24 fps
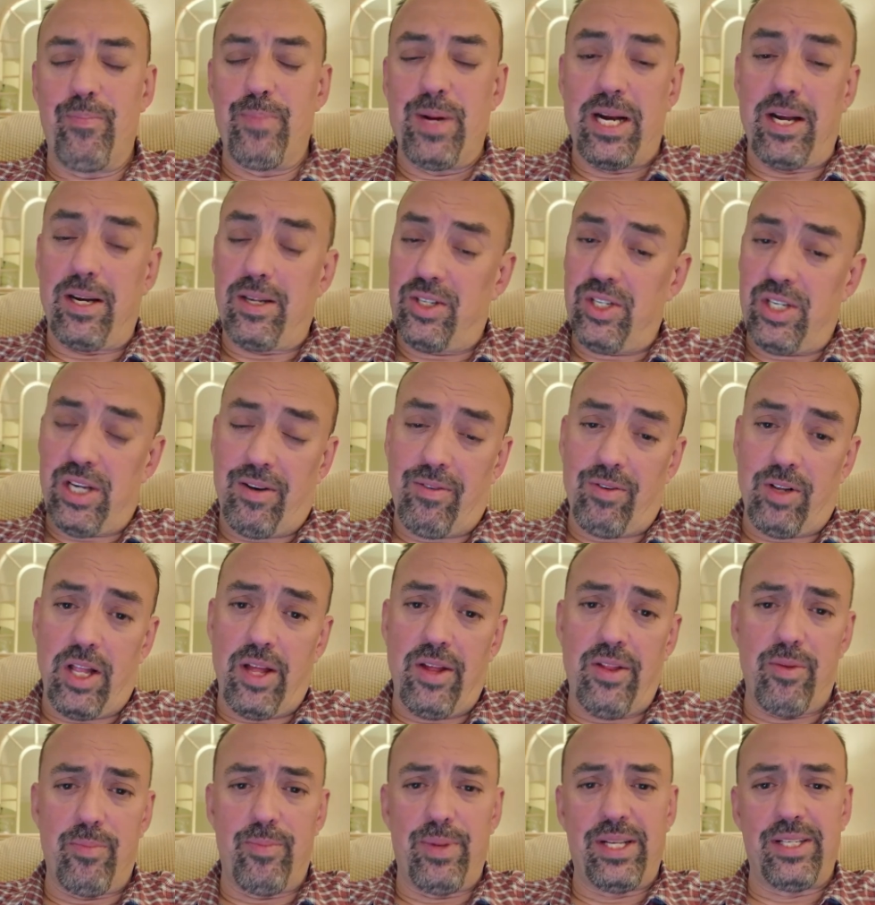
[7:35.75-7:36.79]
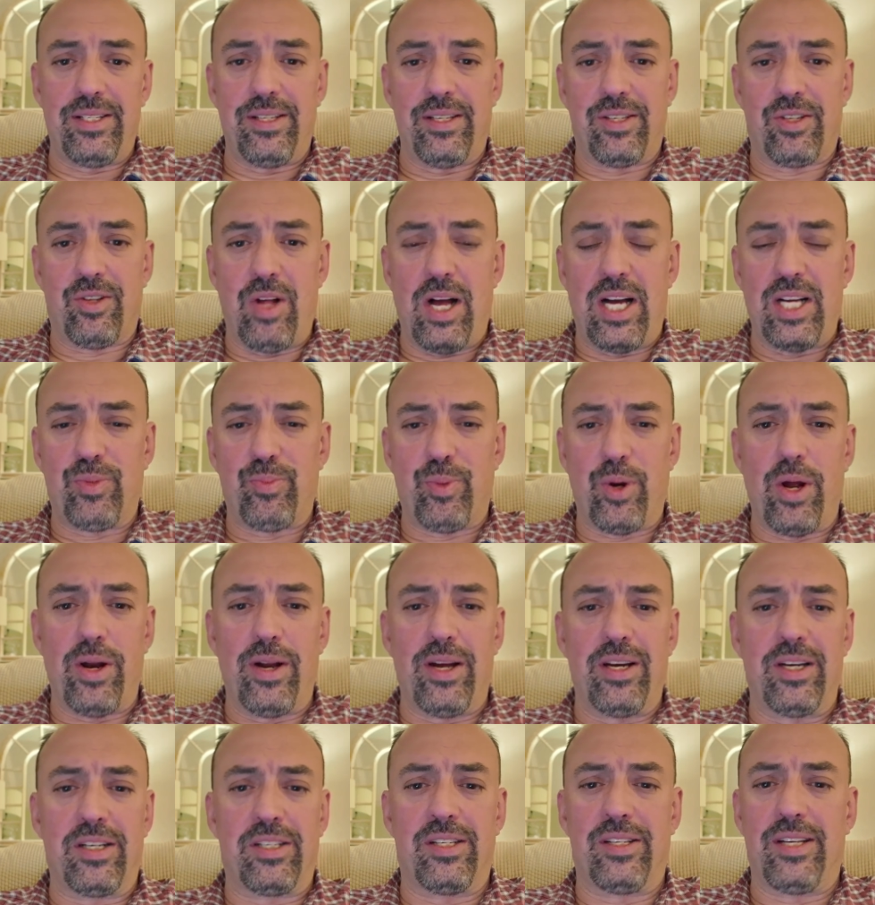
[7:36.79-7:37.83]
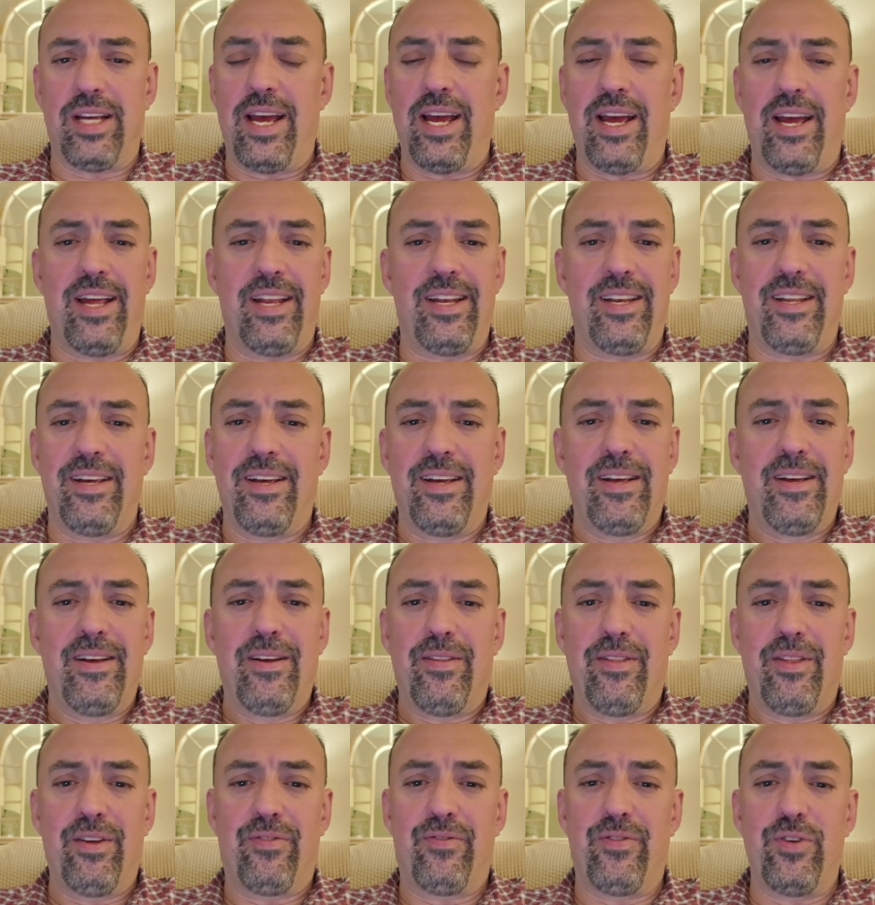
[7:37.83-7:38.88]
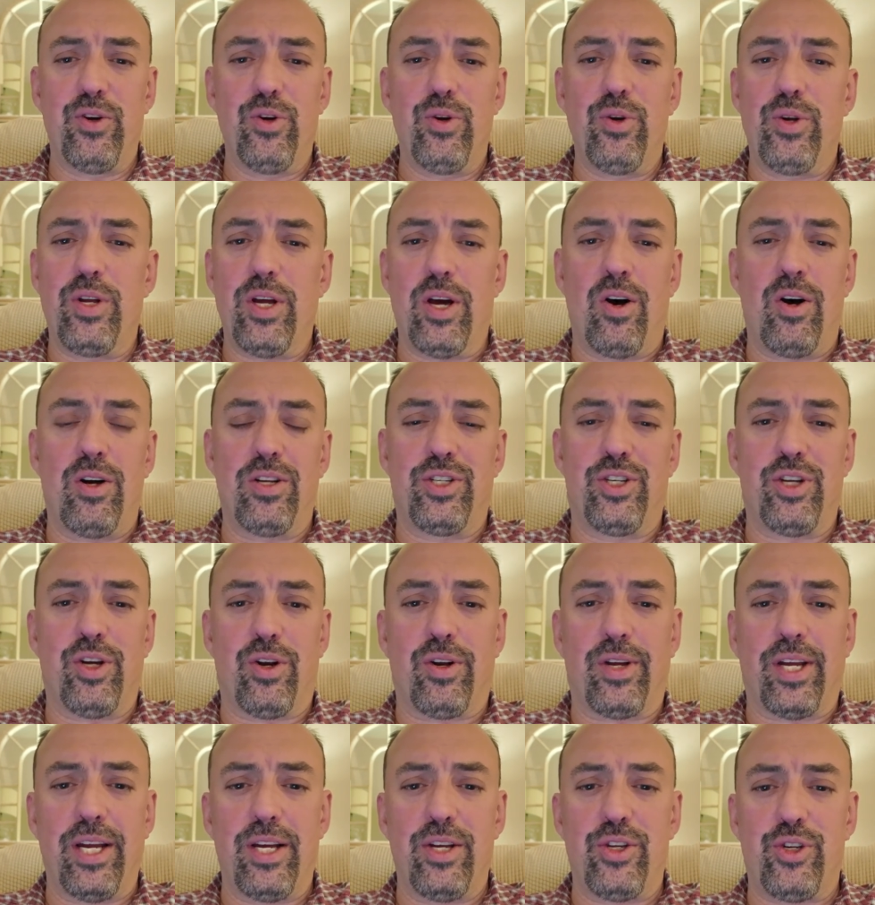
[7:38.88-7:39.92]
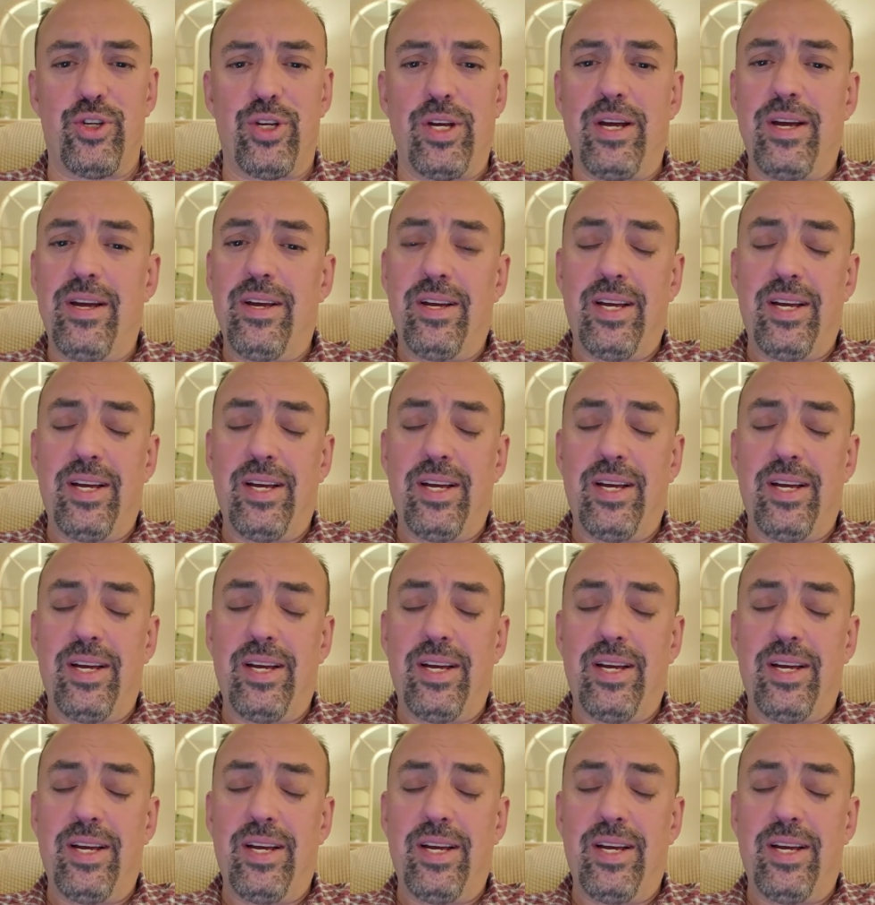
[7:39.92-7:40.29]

been on several other business class products and the food on Turkish,